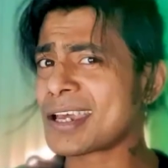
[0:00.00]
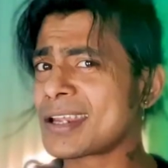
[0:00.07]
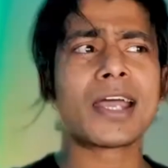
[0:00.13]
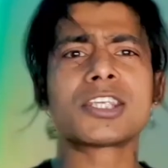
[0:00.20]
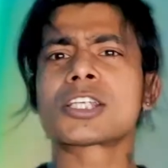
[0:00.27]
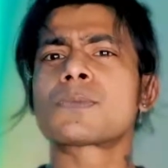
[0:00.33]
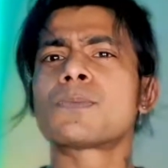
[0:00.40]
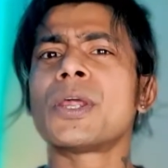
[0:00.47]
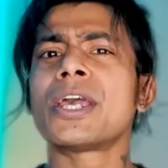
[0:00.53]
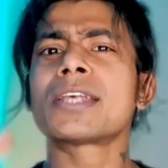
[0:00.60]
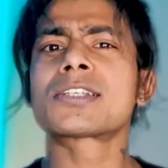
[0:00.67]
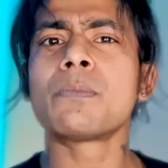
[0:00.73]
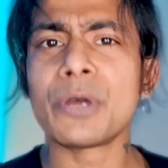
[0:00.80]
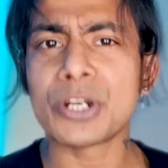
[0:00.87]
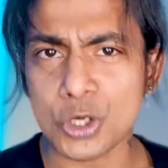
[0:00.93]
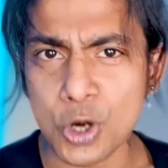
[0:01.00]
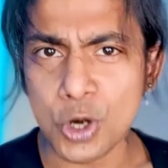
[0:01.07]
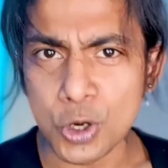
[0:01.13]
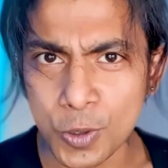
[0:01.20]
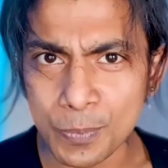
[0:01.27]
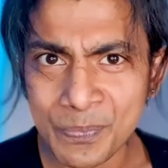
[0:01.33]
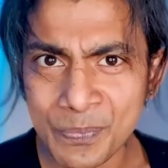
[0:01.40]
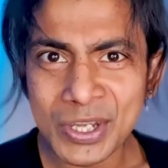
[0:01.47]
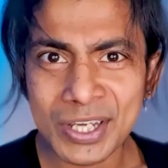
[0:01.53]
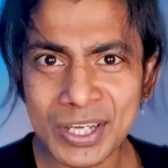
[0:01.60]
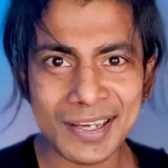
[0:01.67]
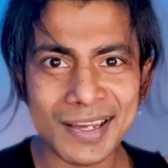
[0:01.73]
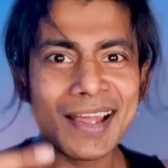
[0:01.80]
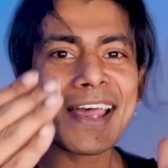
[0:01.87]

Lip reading: and just play some metronome. Yeah,